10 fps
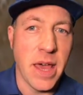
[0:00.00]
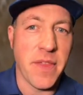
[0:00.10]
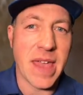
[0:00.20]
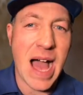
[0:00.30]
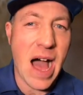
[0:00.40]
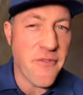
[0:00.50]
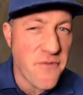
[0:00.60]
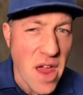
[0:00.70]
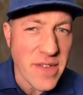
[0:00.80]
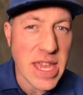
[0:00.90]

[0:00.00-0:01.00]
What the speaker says: They are very